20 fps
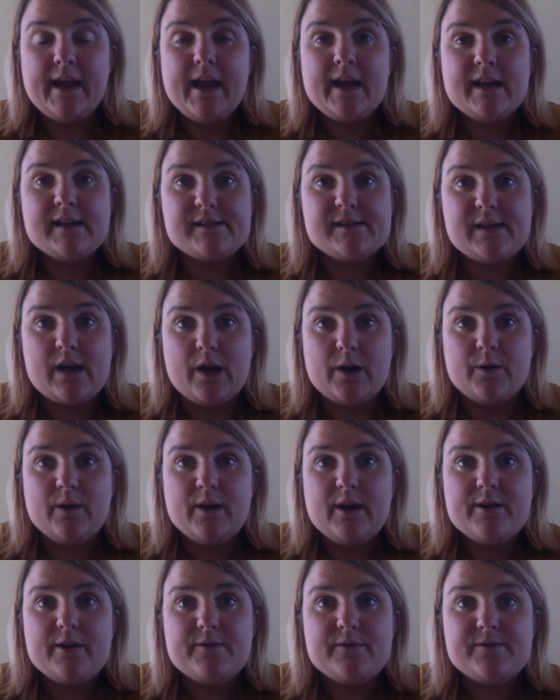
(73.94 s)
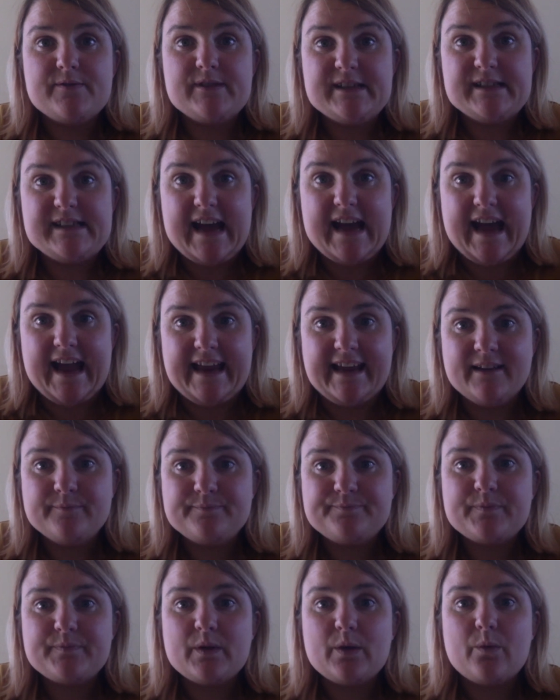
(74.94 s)
So today
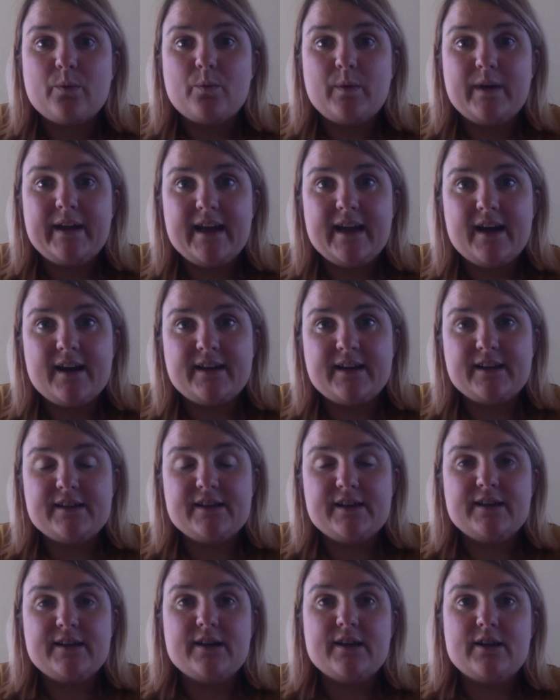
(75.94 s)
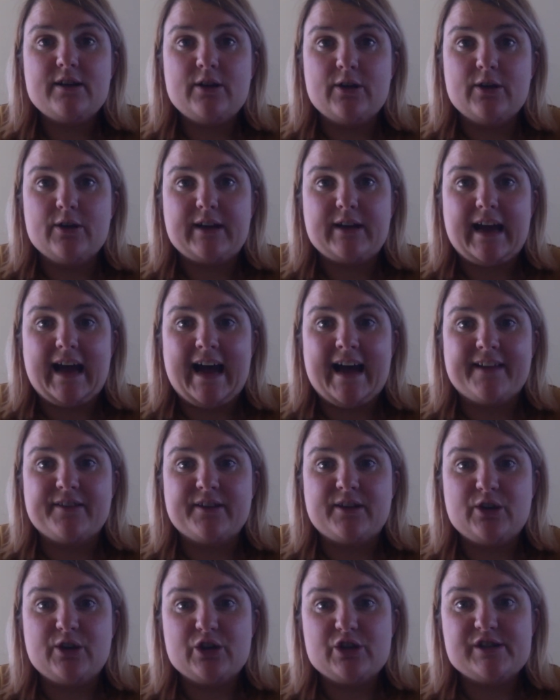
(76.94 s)
we are going to look at the
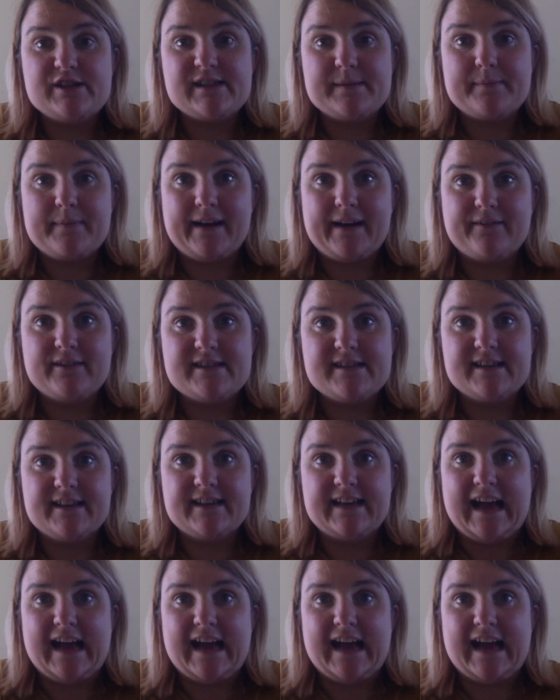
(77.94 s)
Good Samaritan